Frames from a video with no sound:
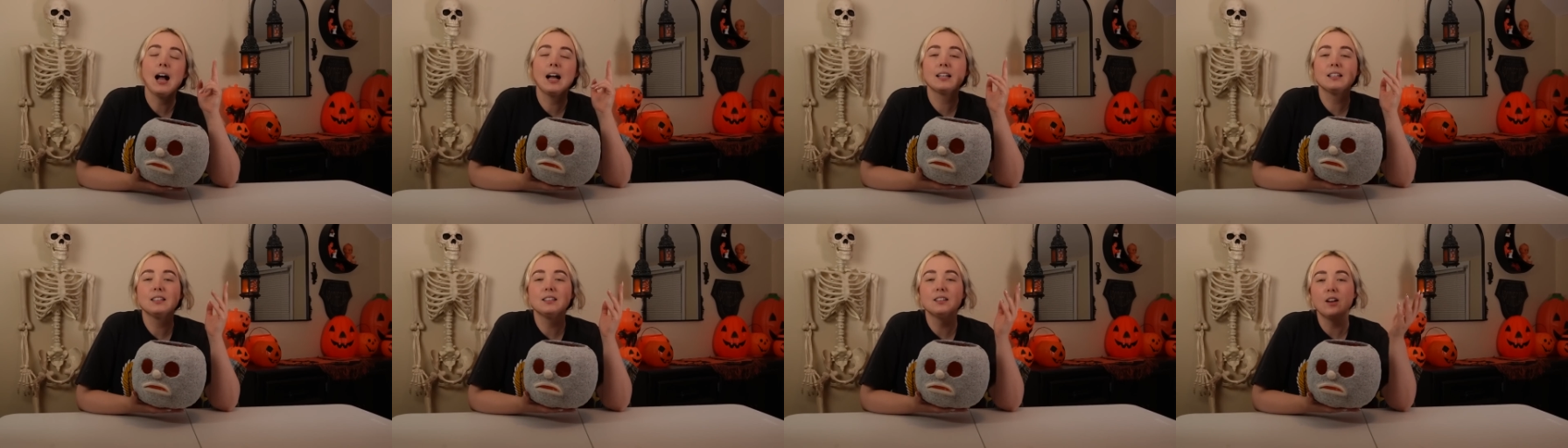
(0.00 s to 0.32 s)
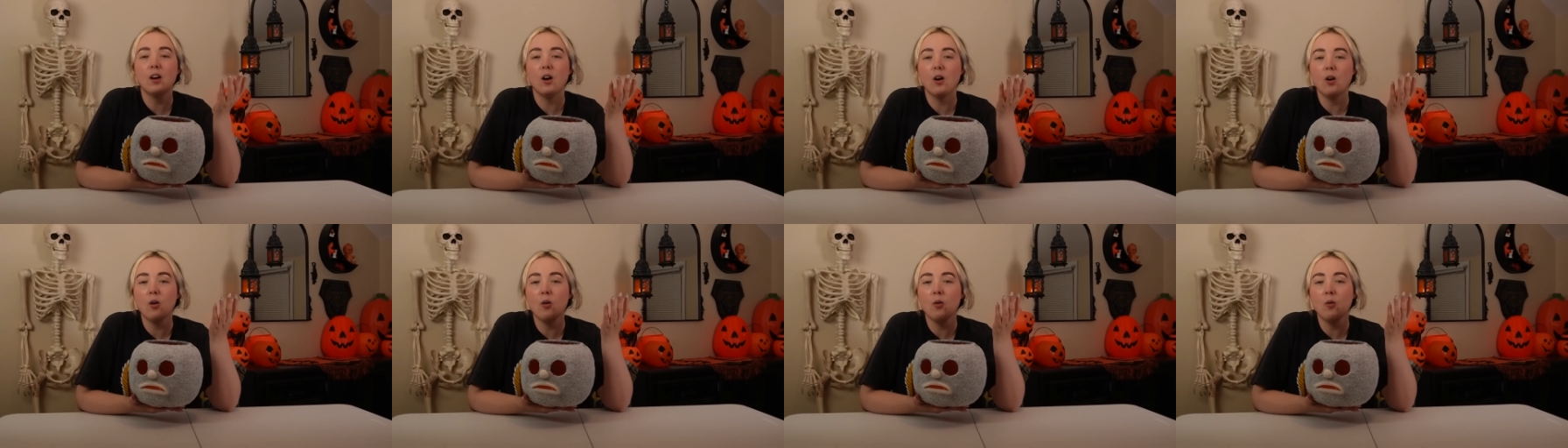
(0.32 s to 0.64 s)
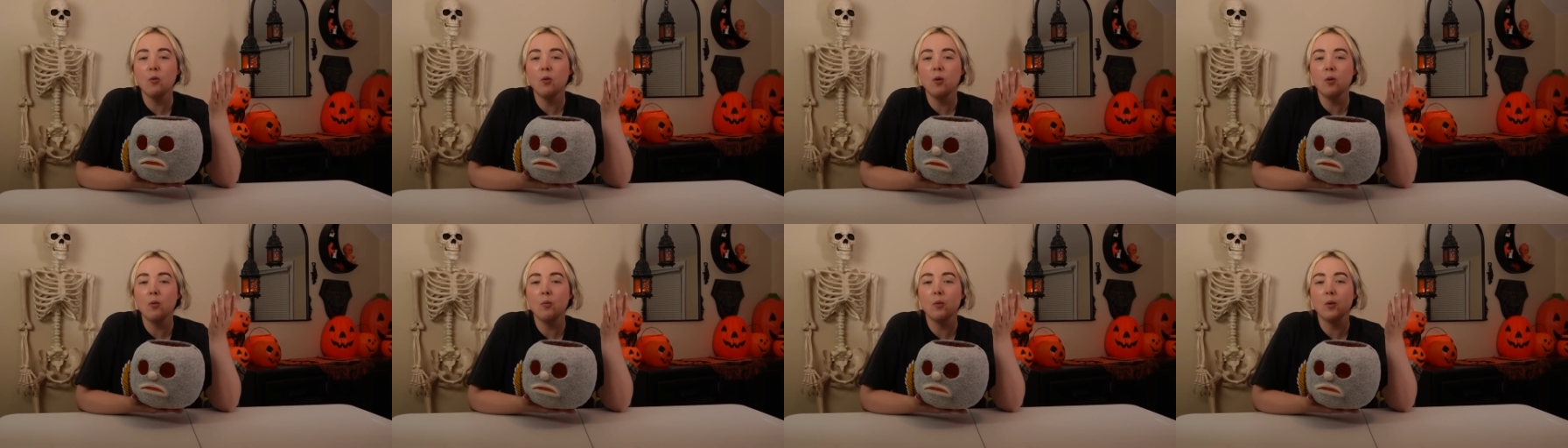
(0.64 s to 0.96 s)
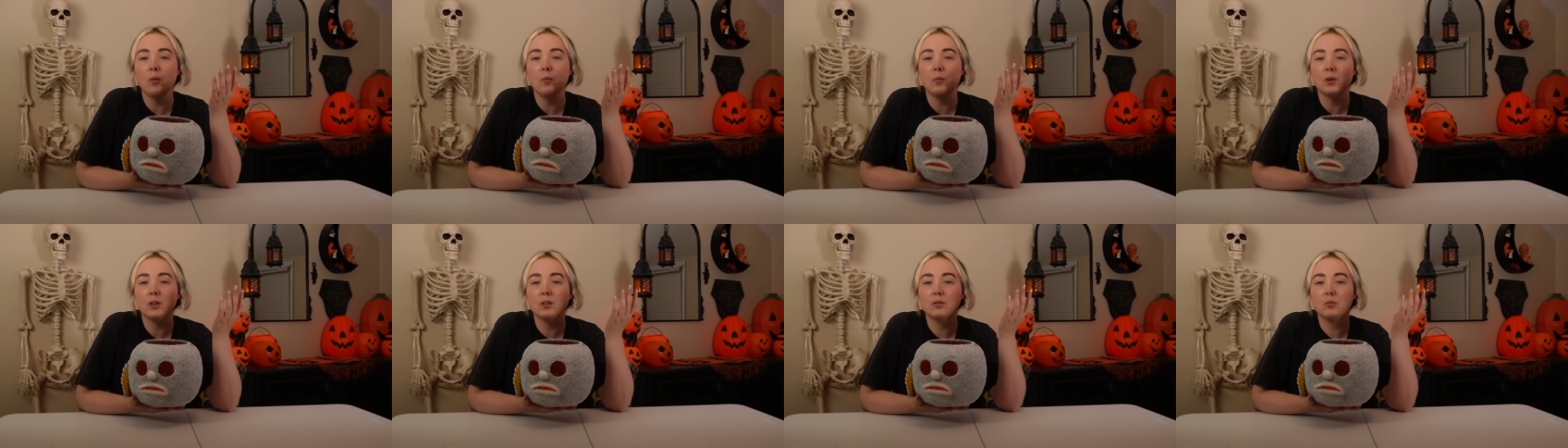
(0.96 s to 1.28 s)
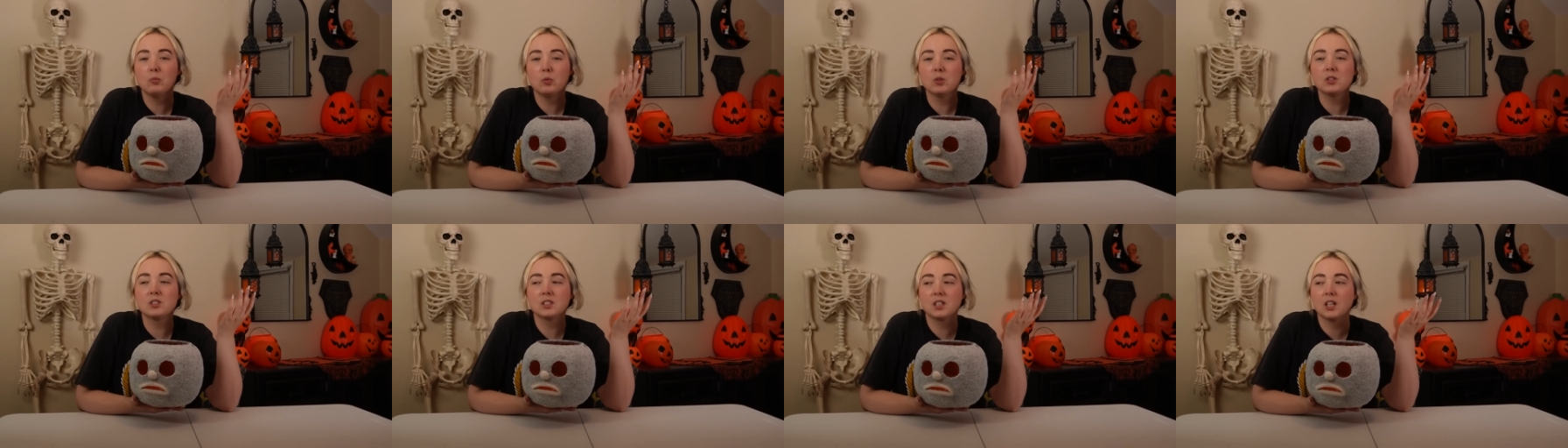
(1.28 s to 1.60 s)
I know what
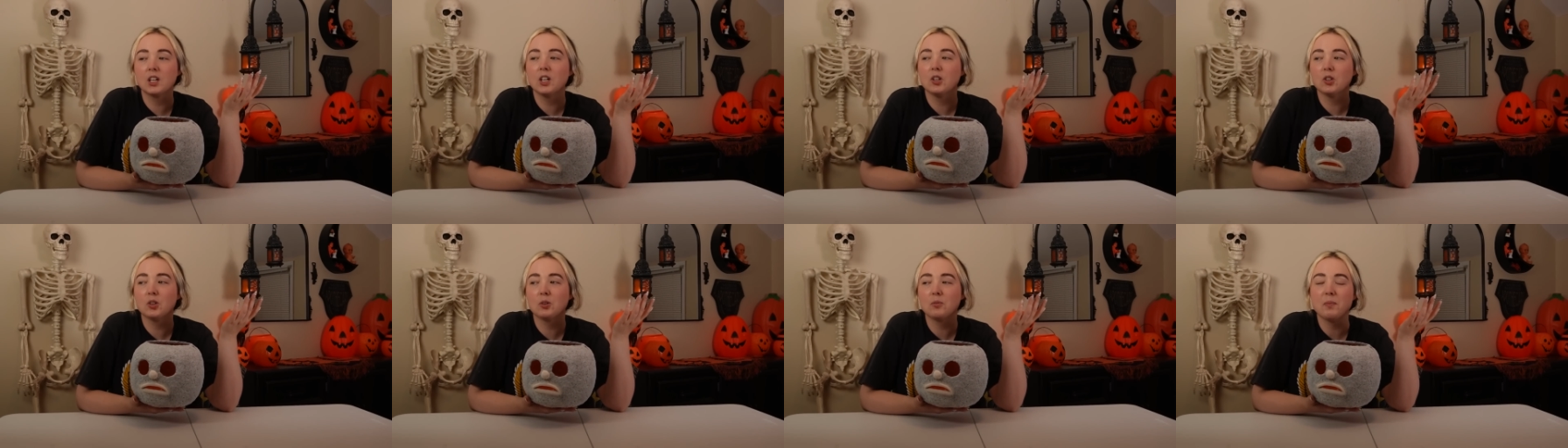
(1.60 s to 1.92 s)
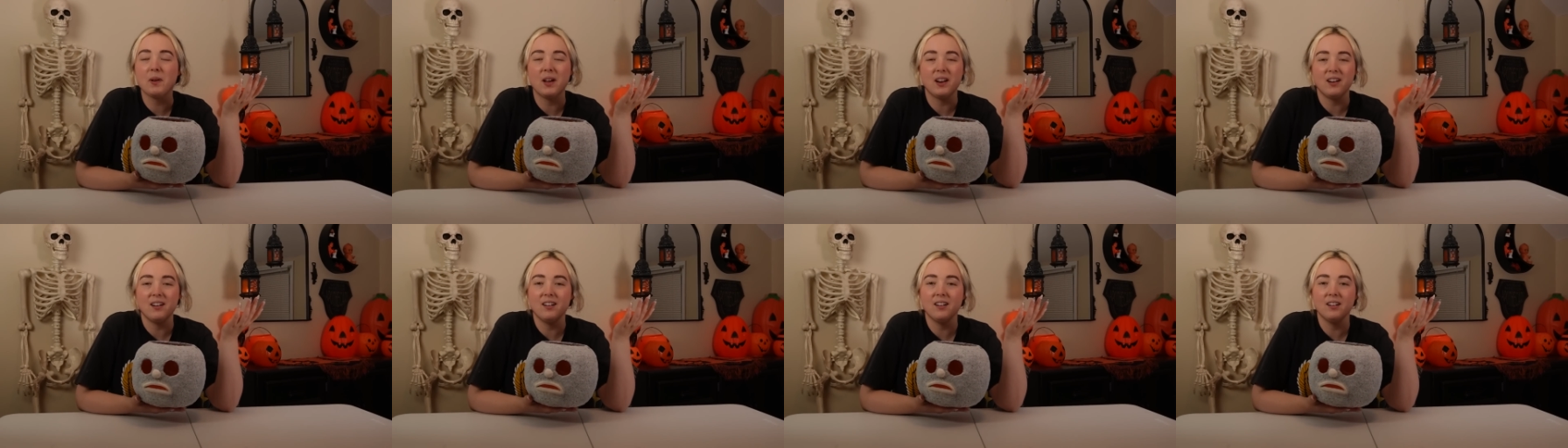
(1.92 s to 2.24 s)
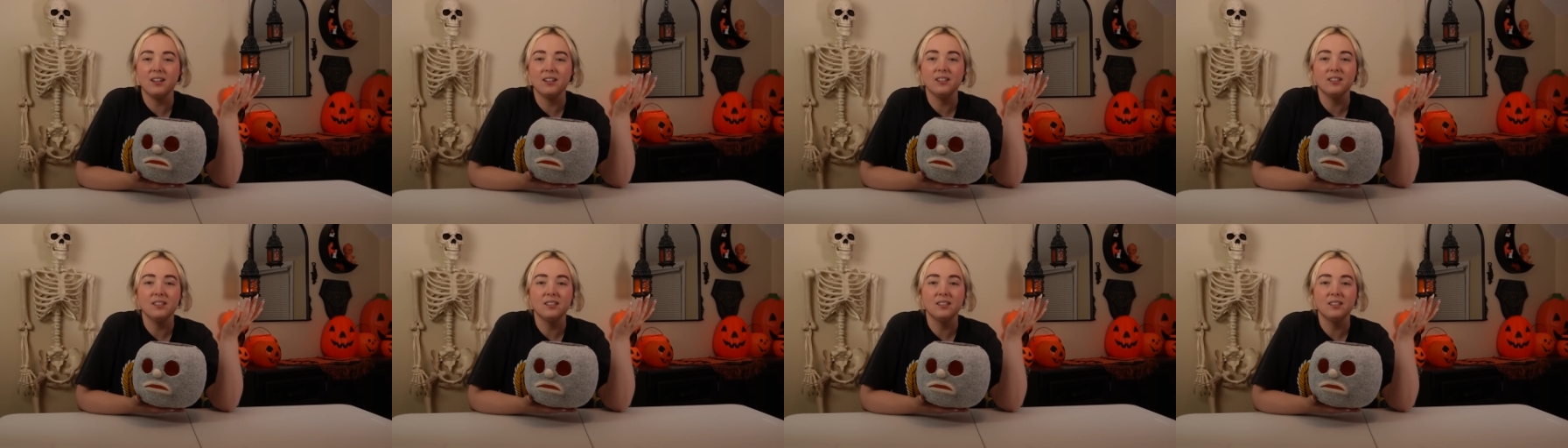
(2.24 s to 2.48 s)
what's going to look better.